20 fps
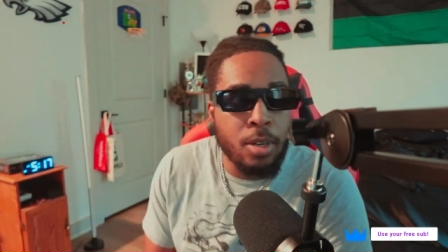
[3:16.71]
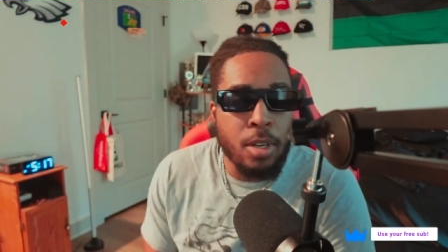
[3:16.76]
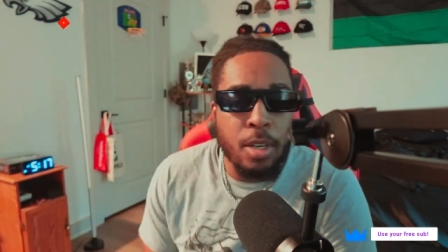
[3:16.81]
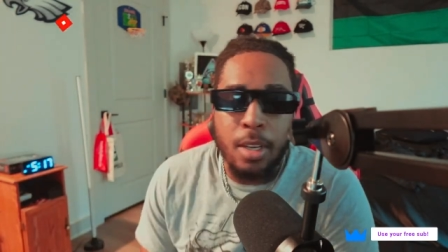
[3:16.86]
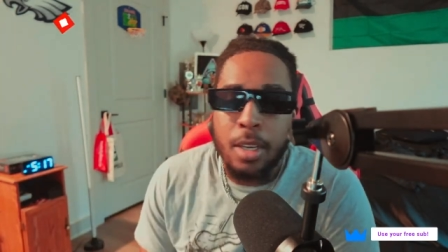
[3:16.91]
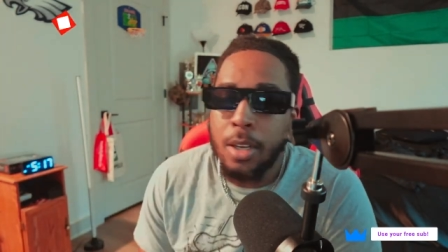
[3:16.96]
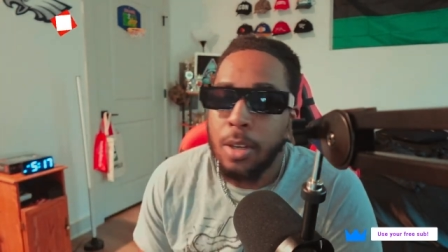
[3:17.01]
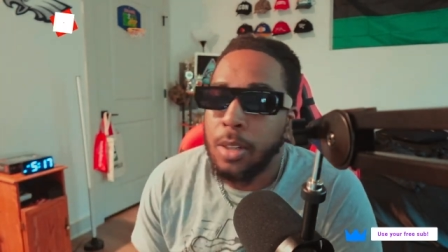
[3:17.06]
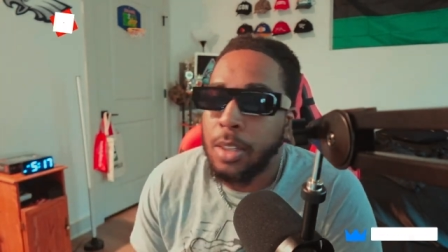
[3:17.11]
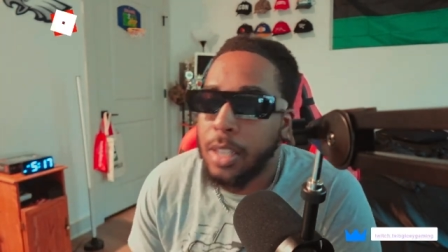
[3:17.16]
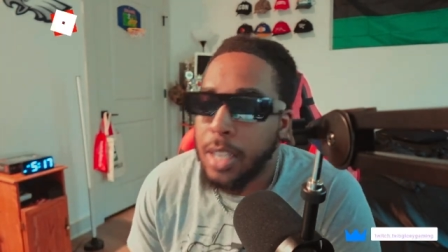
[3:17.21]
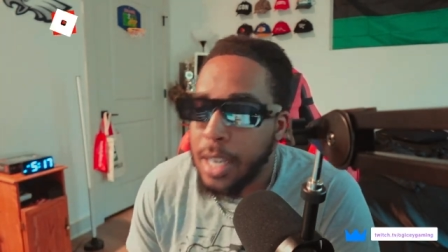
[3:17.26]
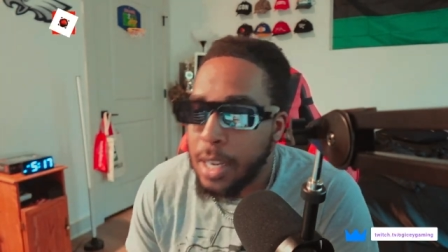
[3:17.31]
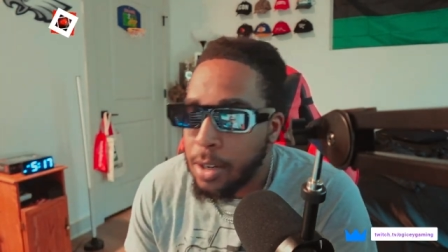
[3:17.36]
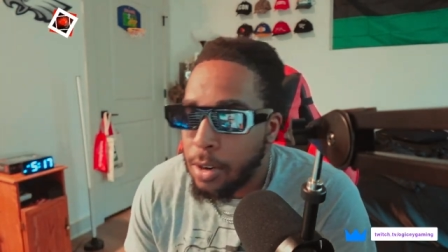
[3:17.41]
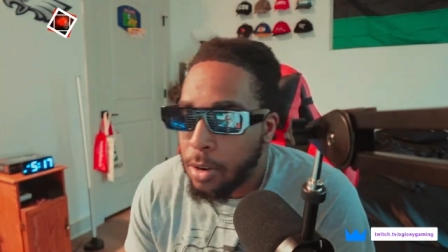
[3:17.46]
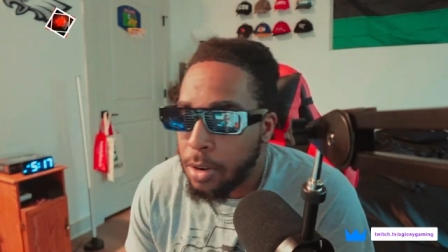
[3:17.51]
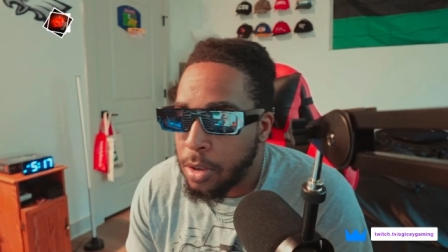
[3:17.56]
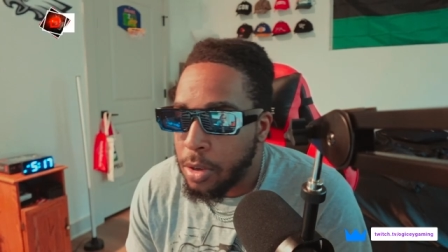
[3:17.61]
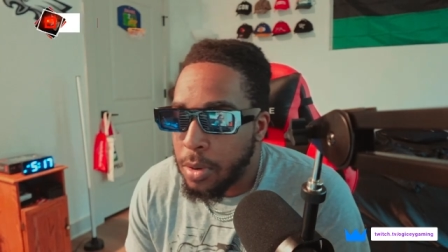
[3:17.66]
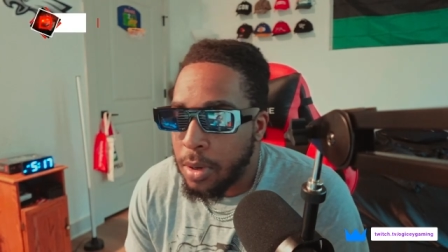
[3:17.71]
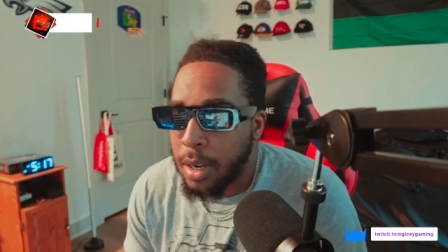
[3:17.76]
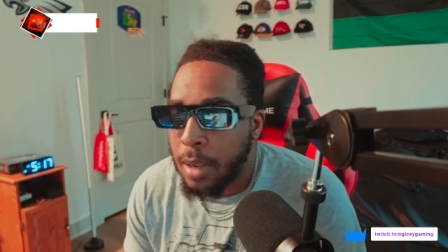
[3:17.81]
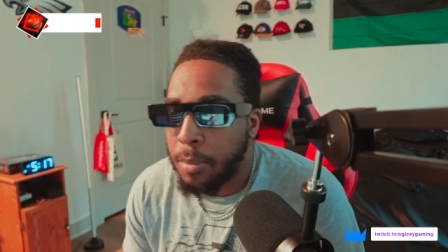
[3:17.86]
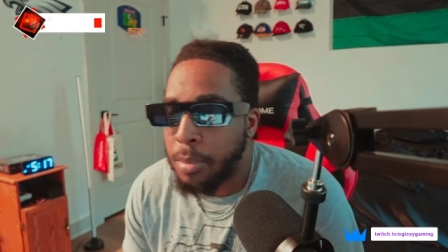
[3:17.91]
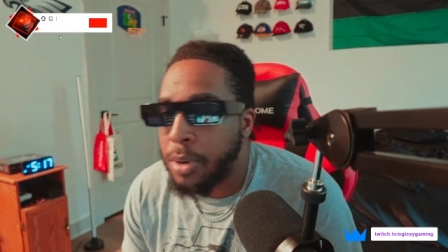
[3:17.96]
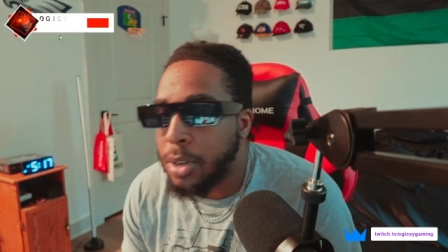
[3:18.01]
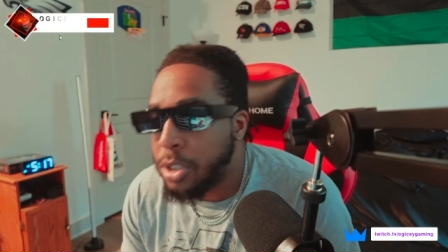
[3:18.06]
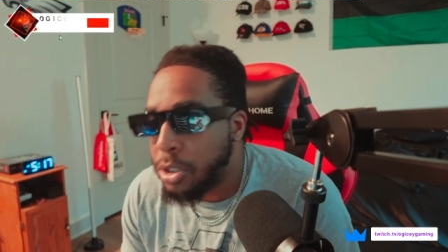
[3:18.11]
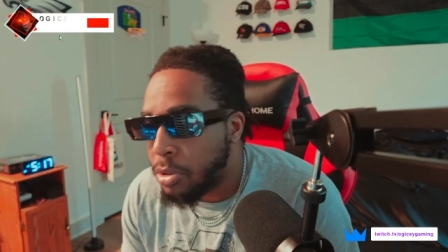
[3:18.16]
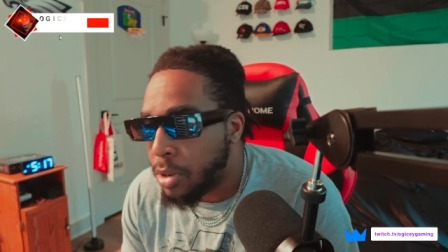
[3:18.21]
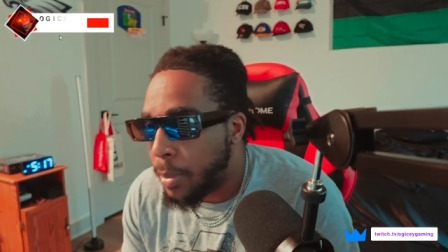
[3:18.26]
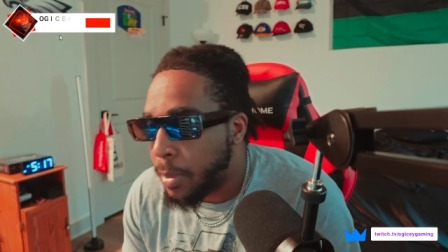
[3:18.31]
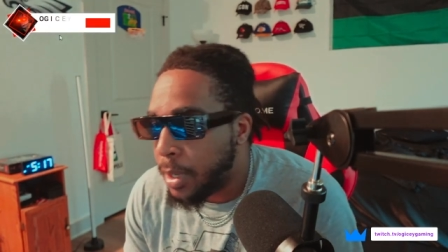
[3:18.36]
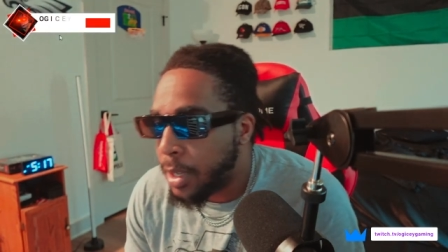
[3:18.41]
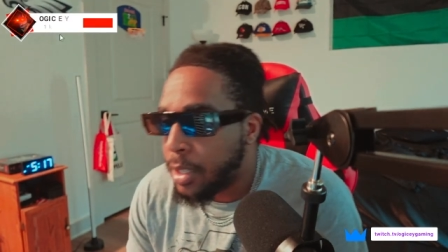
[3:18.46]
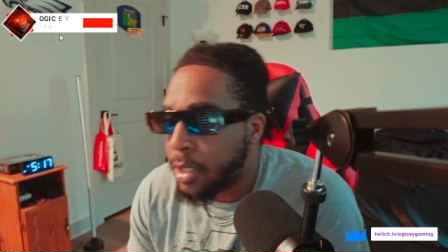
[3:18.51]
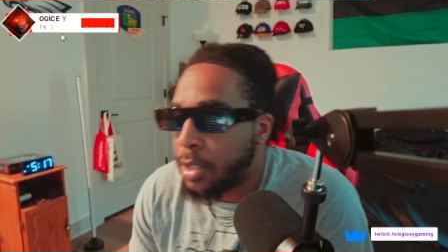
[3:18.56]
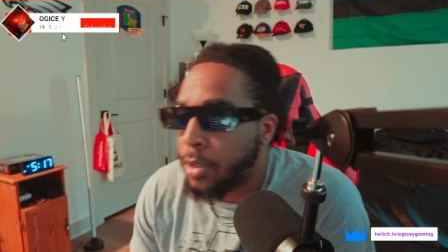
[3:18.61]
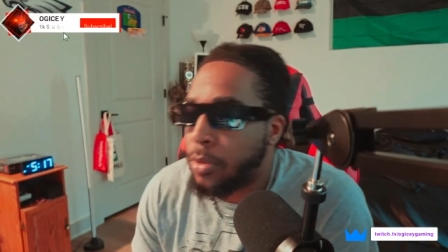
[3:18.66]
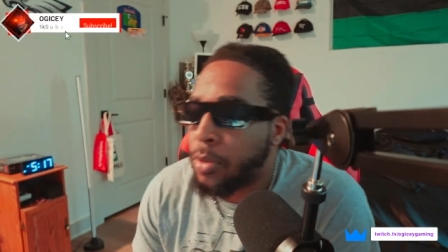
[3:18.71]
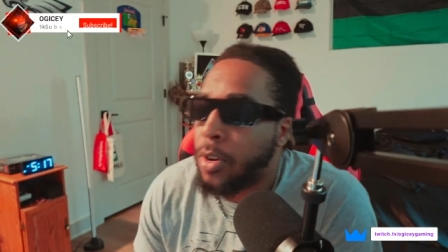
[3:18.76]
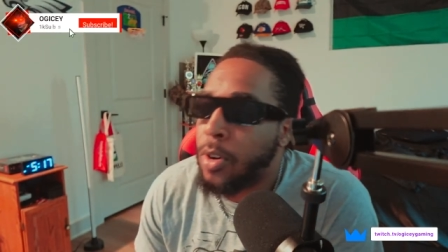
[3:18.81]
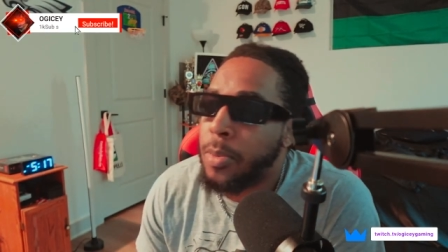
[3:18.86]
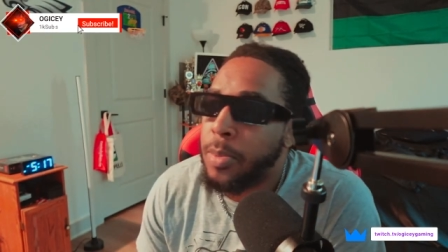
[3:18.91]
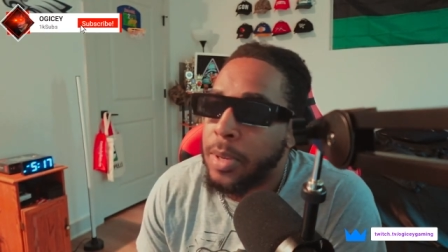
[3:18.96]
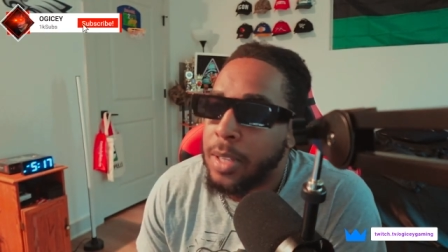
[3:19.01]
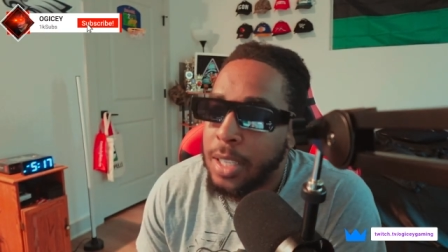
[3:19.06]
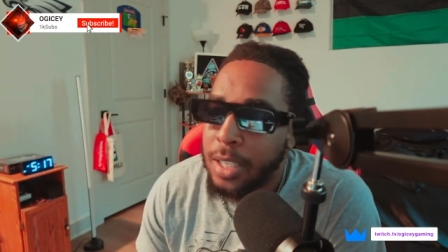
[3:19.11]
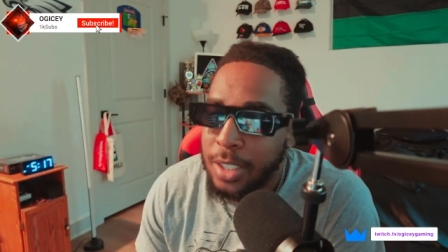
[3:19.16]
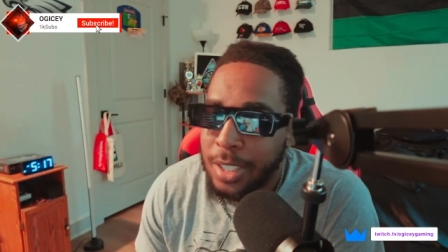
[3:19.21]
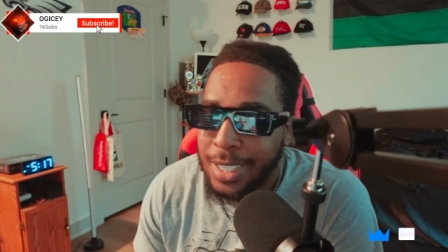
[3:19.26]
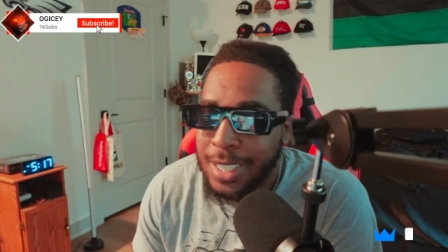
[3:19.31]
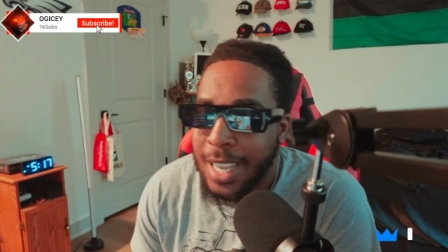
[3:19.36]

he'll lean on you and then push you up against the rope and then just